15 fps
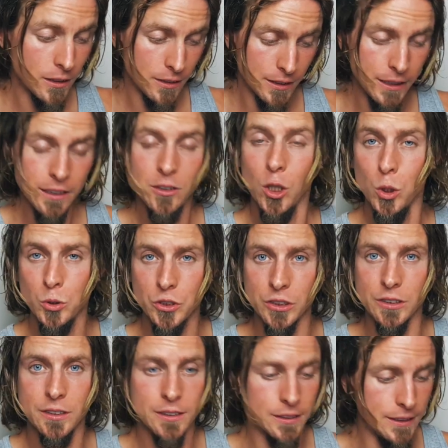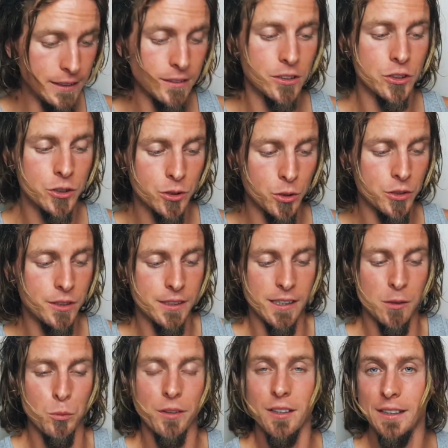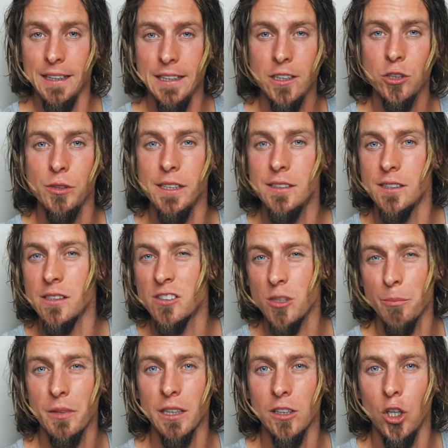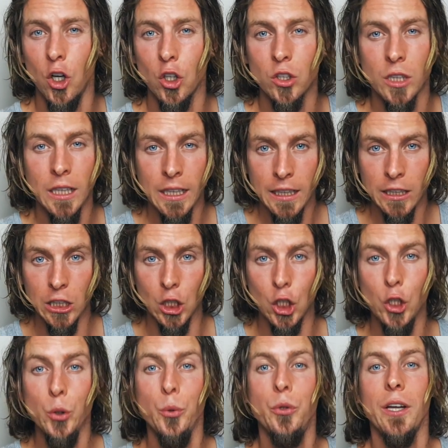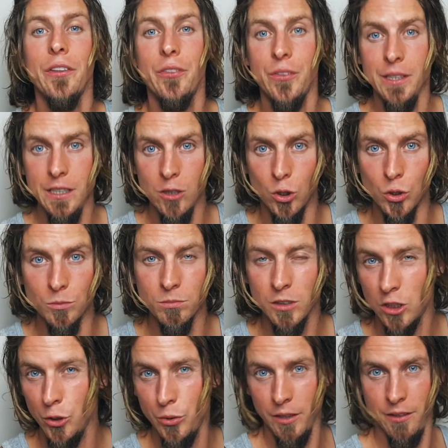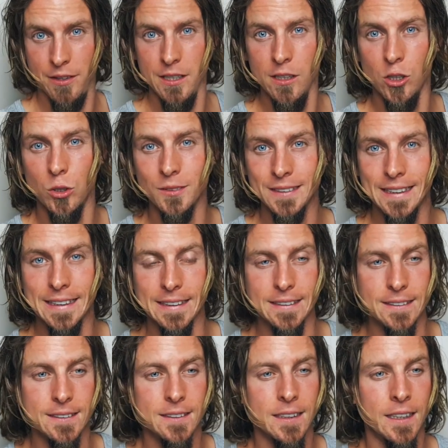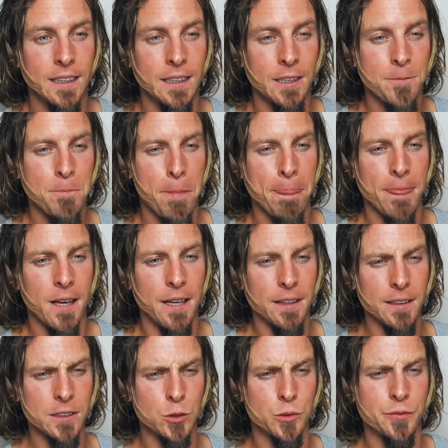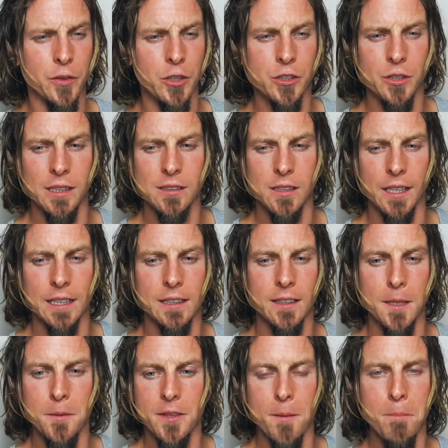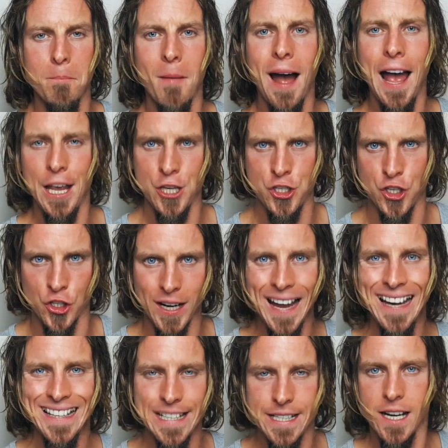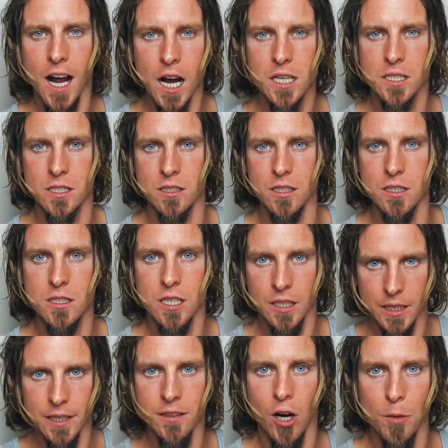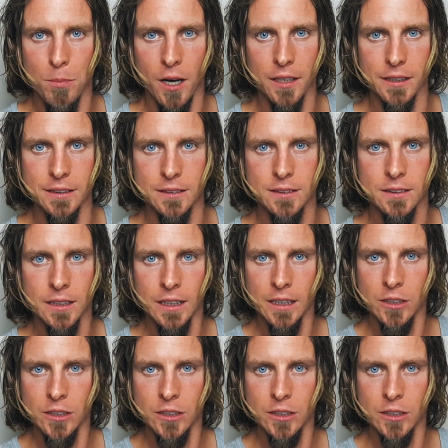Ketosis is associated with an increase in something called glutathione. Glutathione is, I think it's referred to as like the master antioxidant in our bodies.